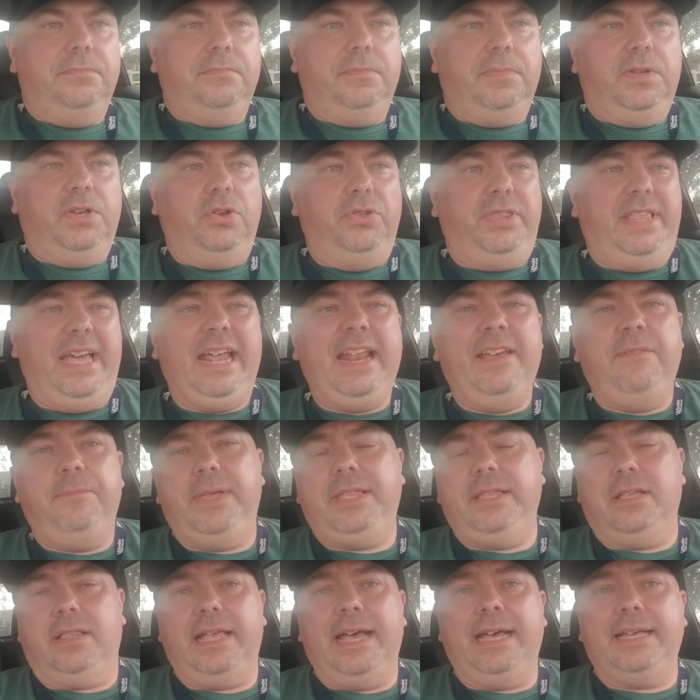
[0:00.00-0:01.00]
could that have
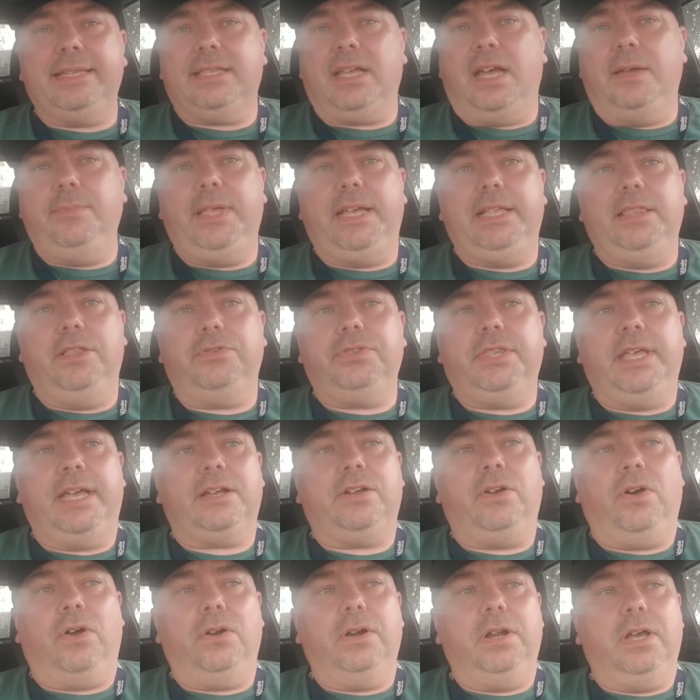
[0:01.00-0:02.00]
been the last time they looked that
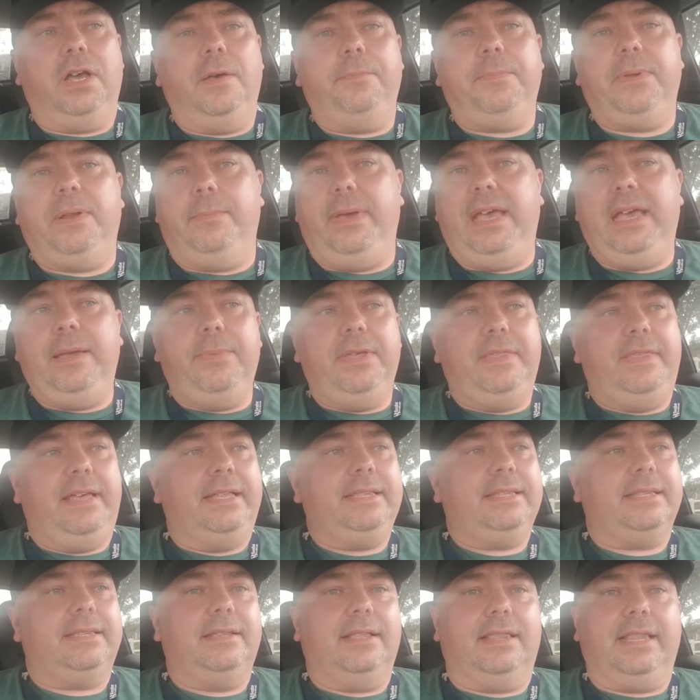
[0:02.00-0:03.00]
card up and maybe
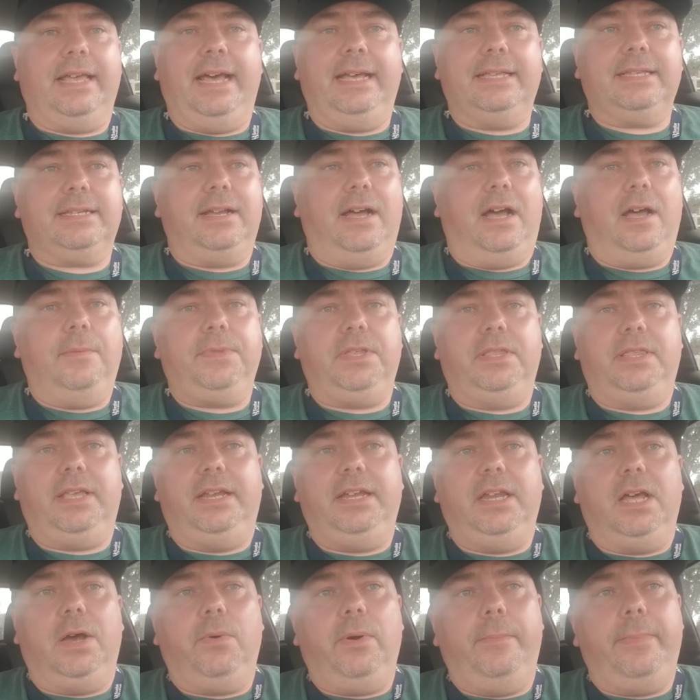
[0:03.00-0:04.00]
that's the last comp that they
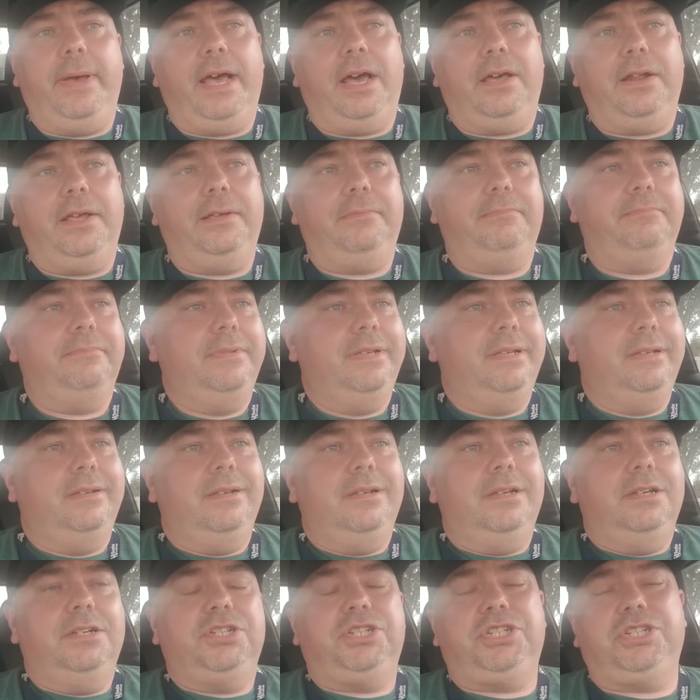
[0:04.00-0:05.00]
know about it?
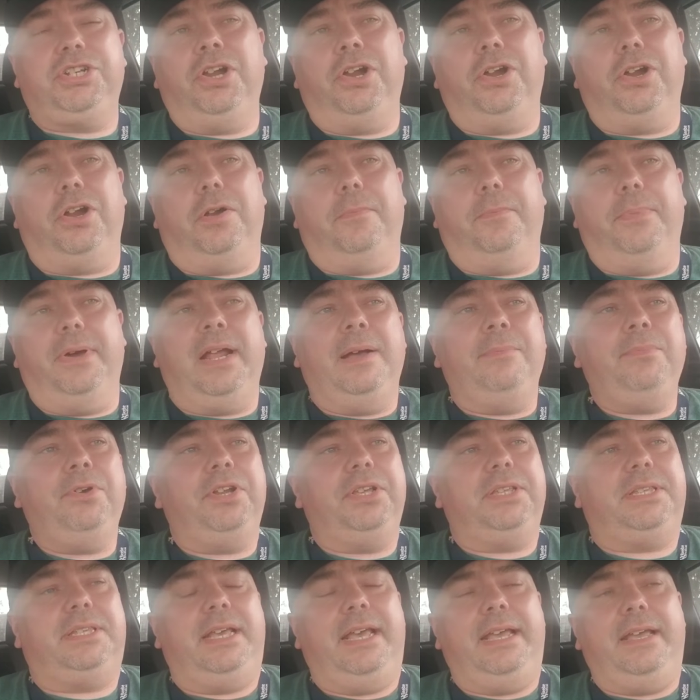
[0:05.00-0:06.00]
Sure. But I'm going
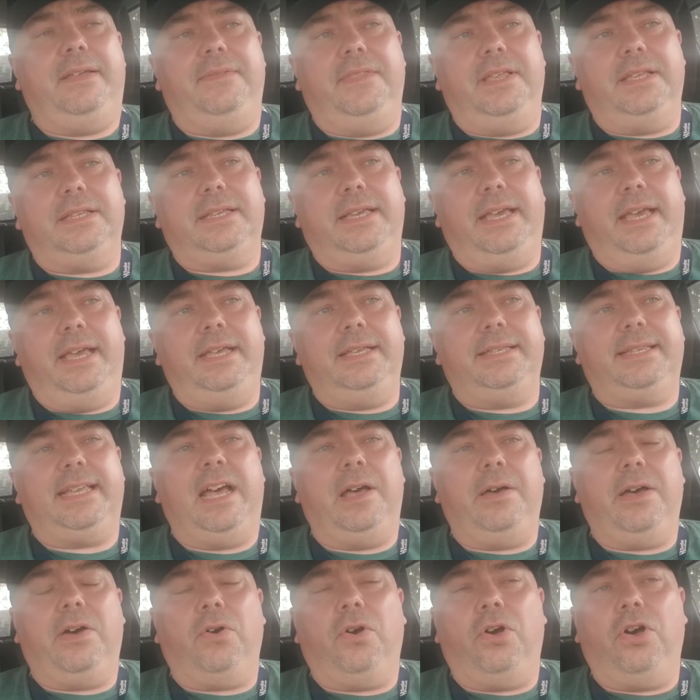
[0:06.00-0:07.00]
to say in this case,
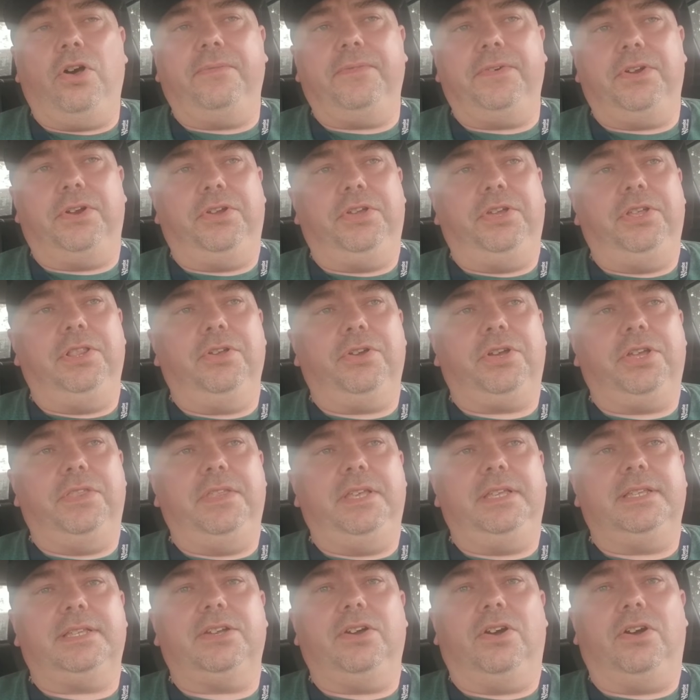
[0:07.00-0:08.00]
how often are you looking
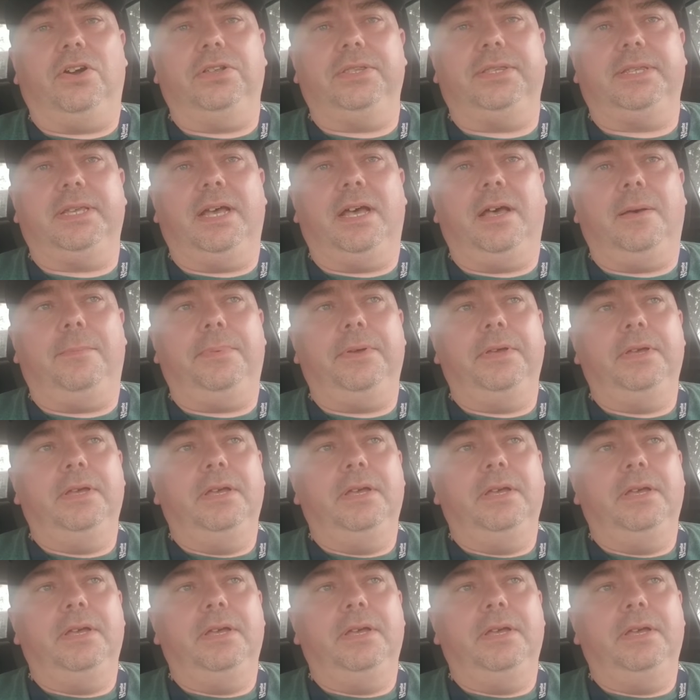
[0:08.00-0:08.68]
these cards up?